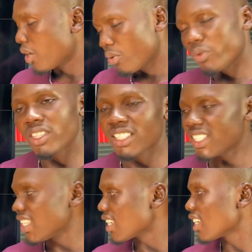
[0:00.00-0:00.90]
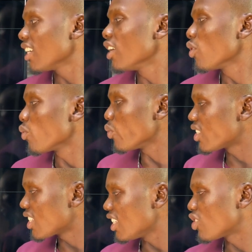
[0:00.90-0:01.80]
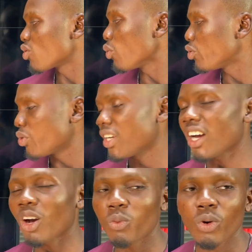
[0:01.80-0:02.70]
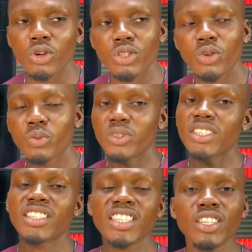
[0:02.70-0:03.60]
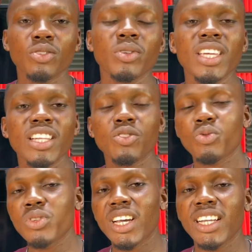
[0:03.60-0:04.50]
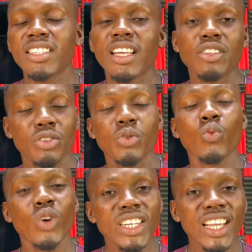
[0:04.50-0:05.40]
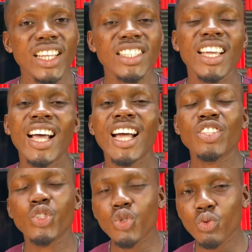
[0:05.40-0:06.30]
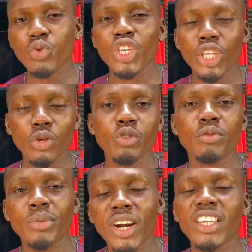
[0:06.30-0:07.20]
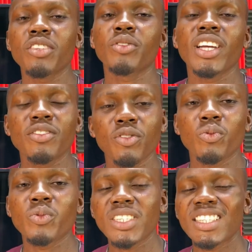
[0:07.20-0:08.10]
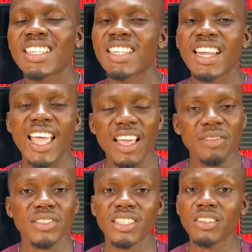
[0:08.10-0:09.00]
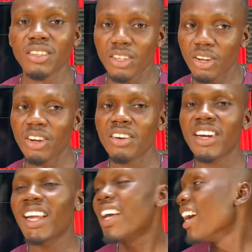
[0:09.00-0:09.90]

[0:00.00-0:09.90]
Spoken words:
with the tick, WIZKID Soul Train Award with the tick. So yeah, 1 night and 2 huge bragging rights for WIZKID FC. All right,